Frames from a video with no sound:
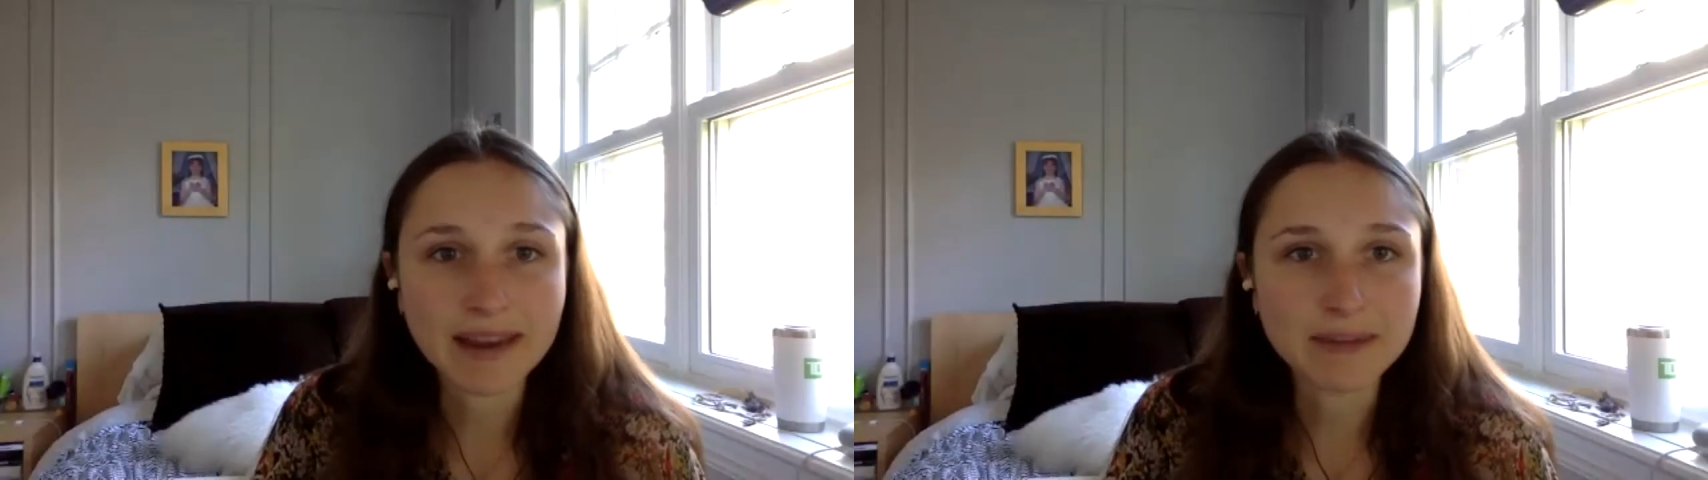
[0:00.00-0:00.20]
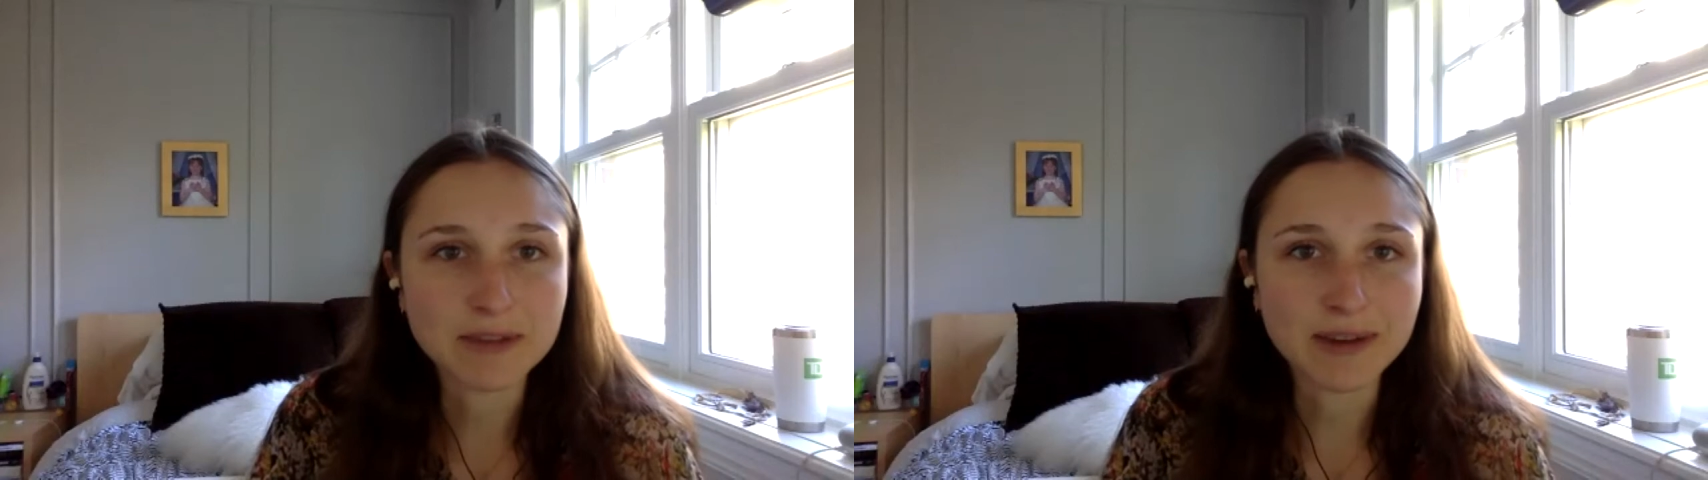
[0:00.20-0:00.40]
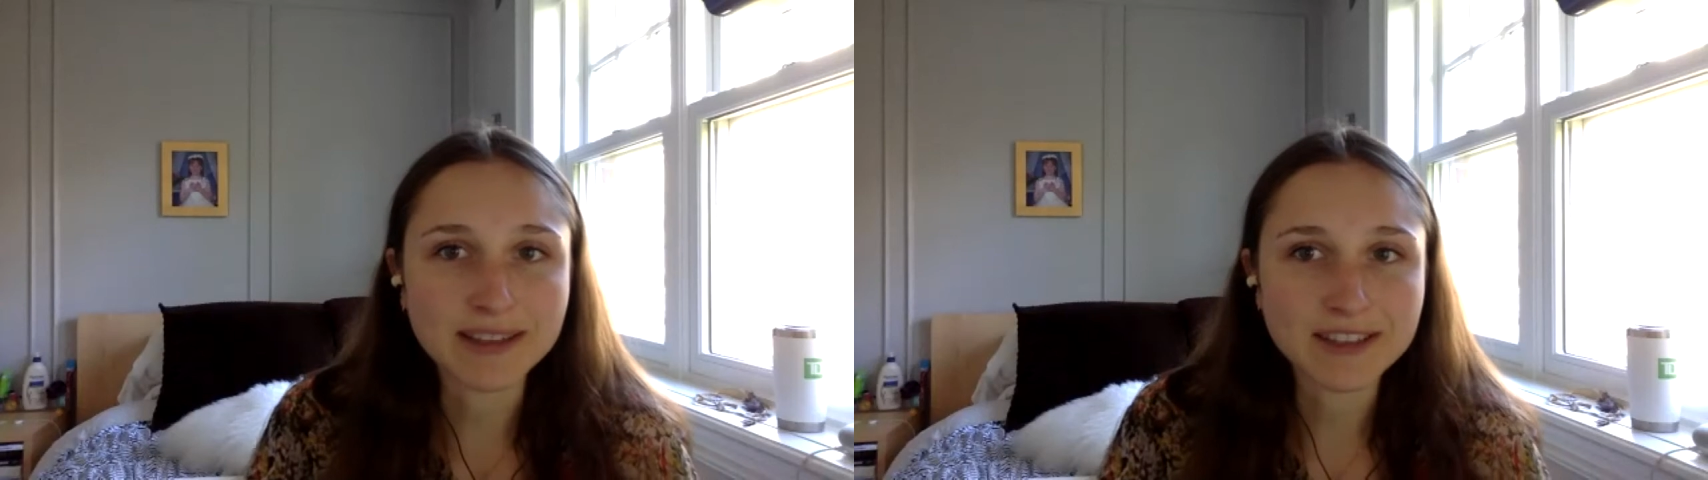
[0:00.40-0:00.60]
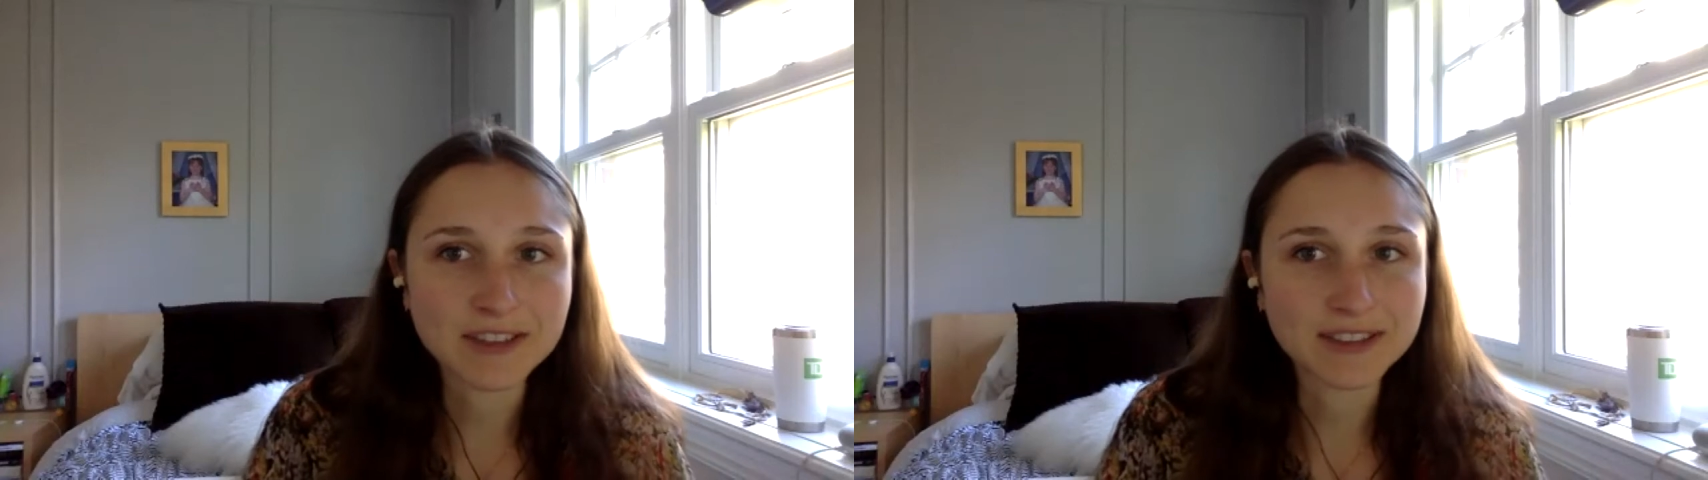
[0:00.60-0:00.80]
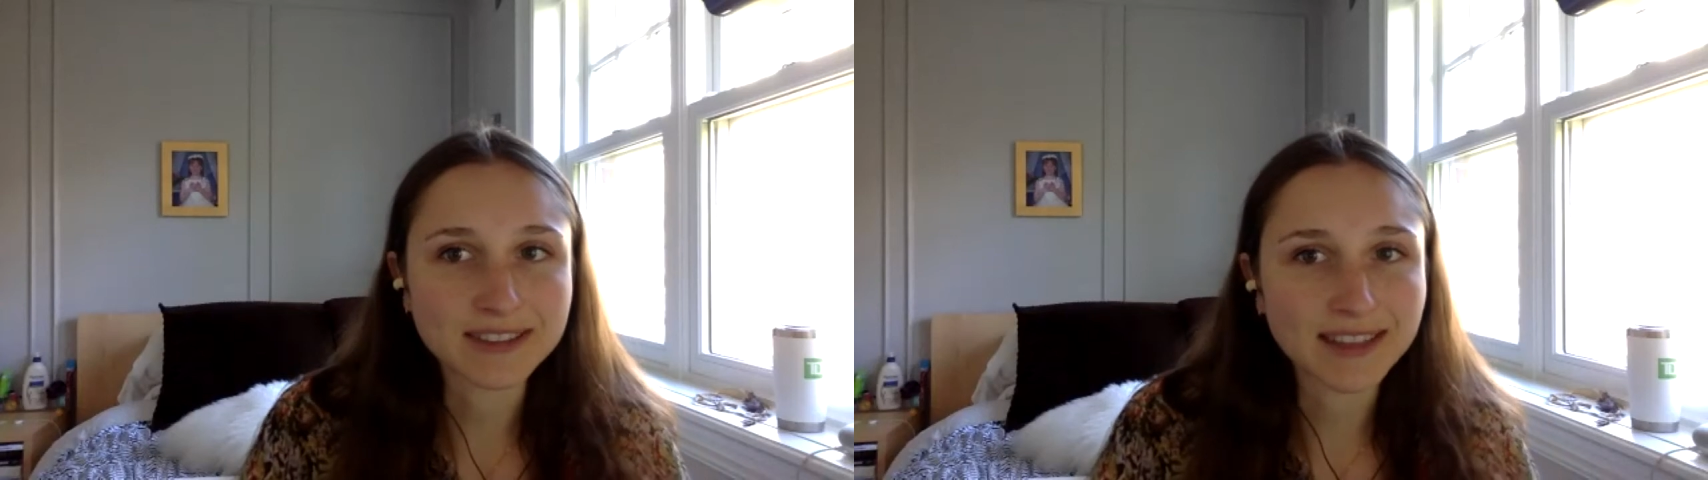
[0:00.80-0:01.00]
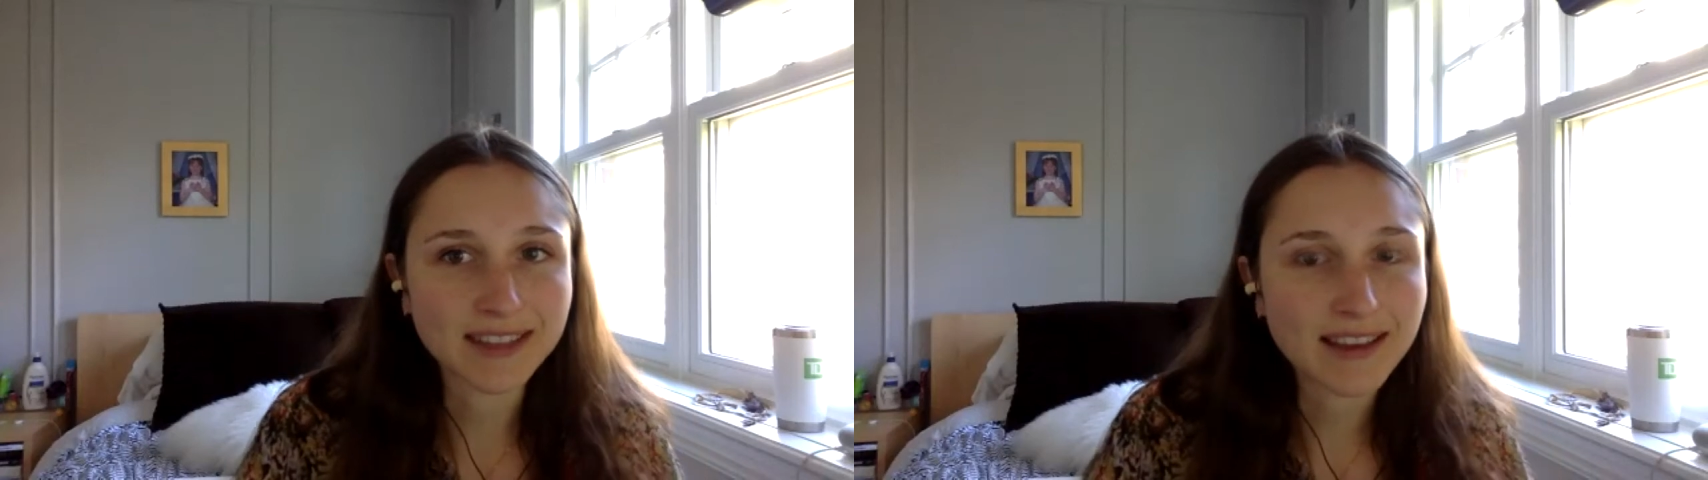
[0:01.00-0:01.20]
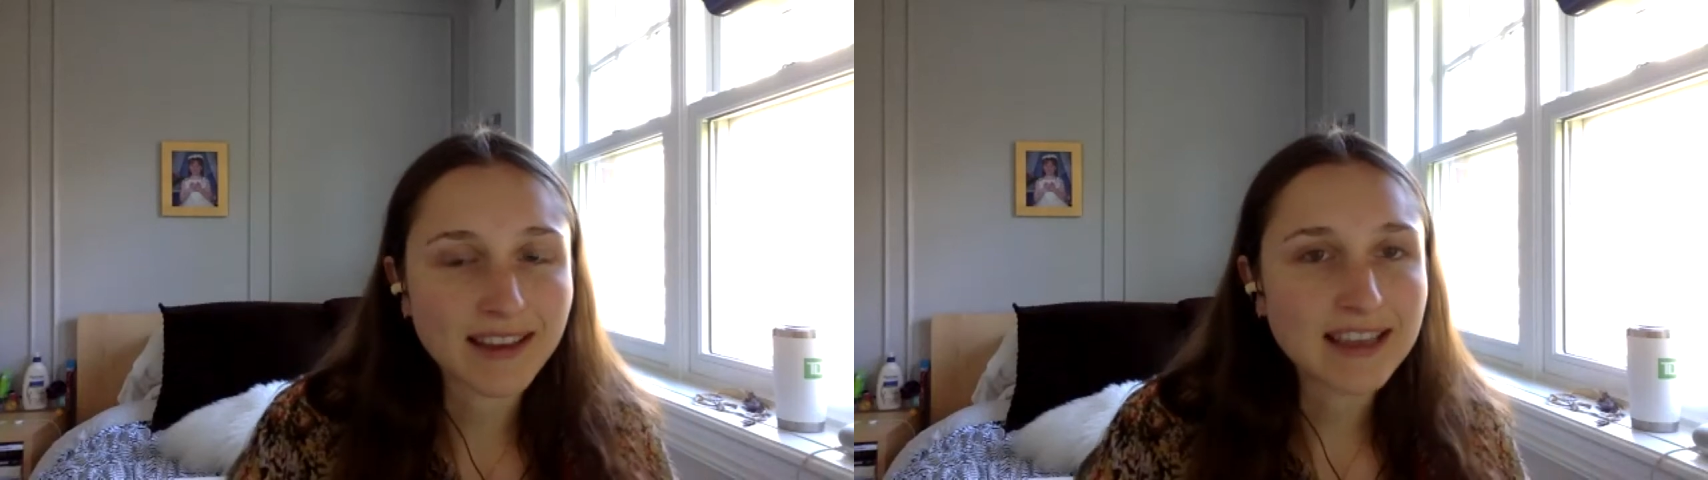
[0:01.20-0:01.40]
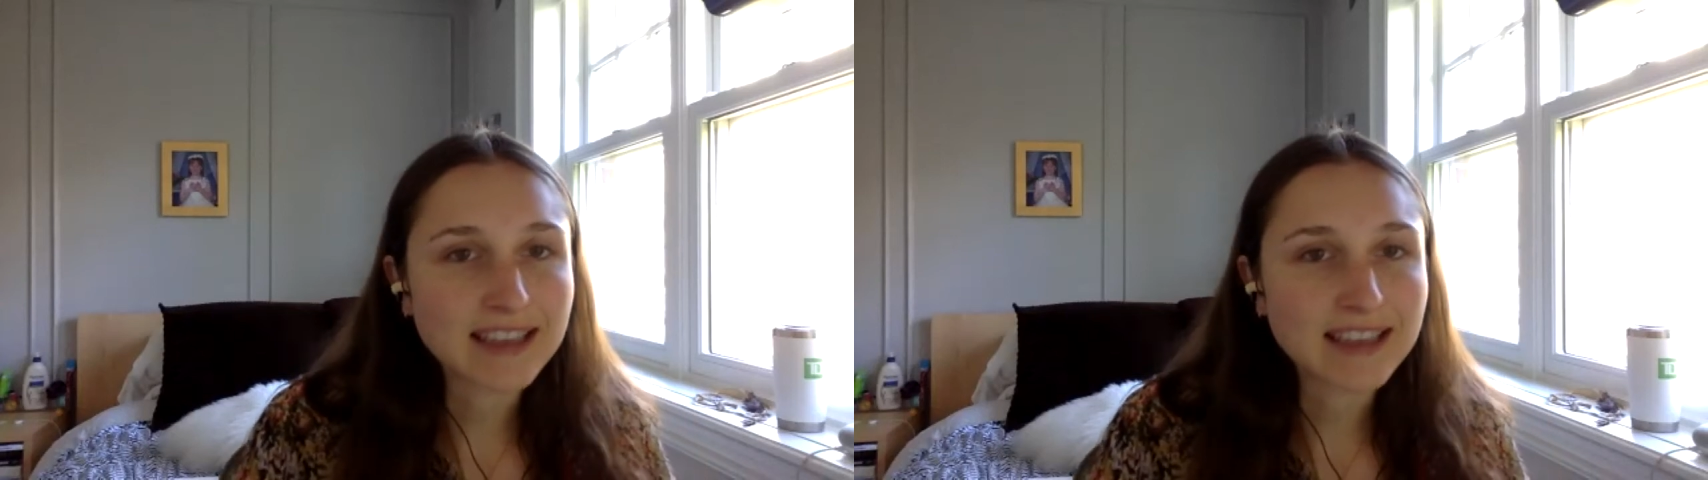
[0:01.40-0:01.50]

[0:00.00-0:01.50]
name is Raissa Dzulynsky.